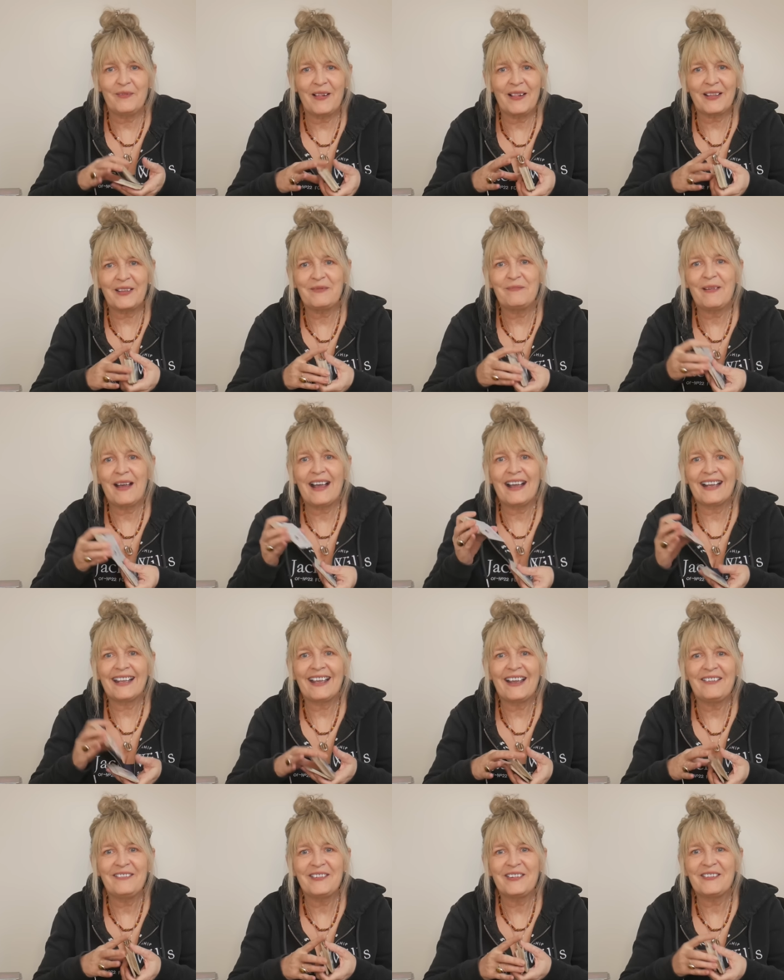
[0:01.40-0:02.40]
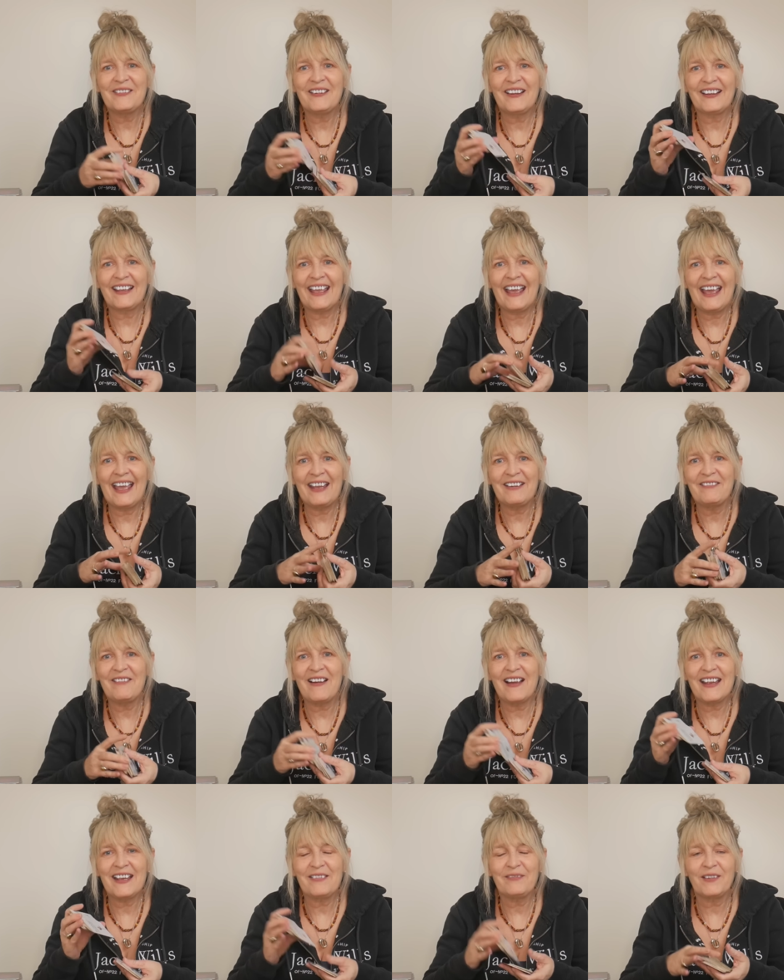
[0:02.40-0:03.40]
welcome back. I hope you're all okay.
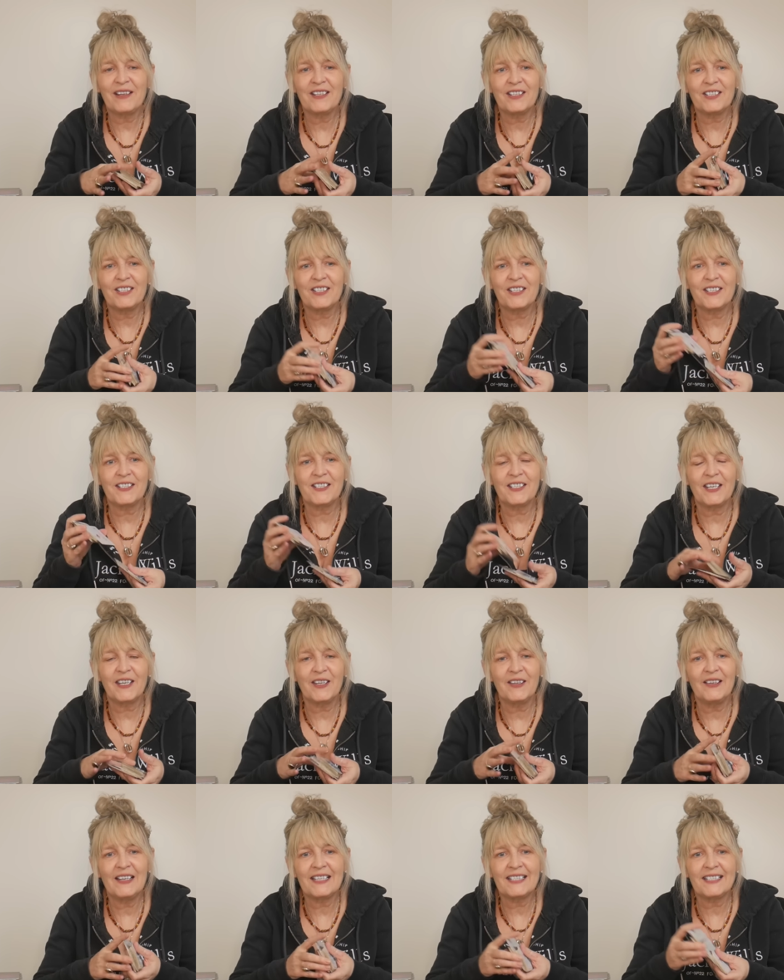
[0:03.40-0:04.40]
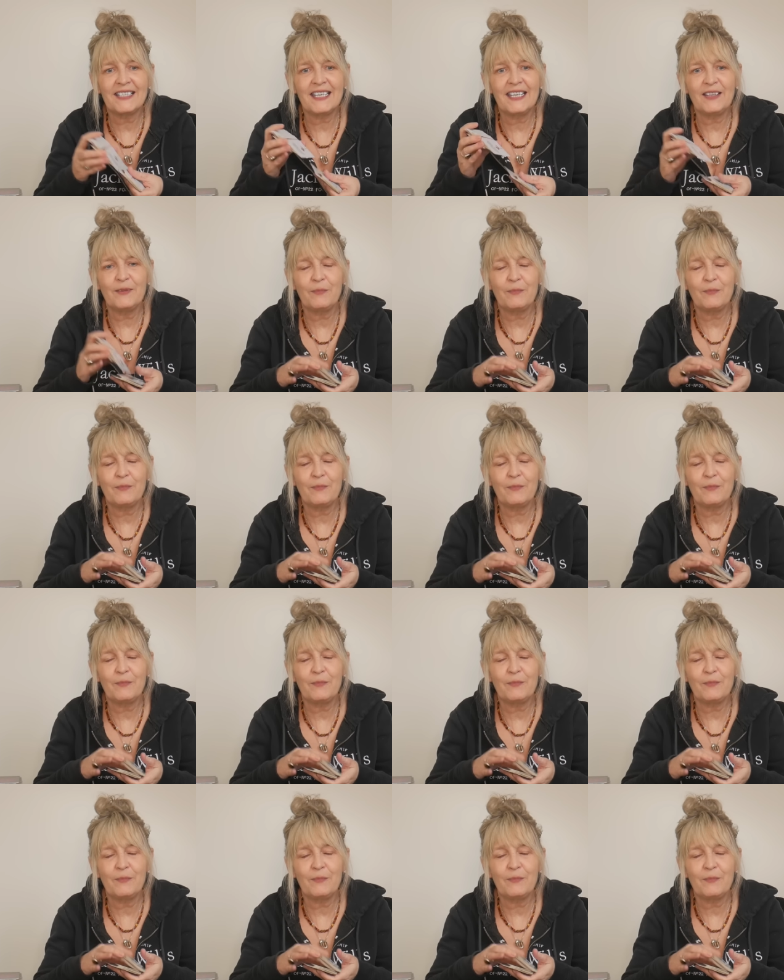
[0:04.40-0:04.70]
Right, I'm going to just do, let's see,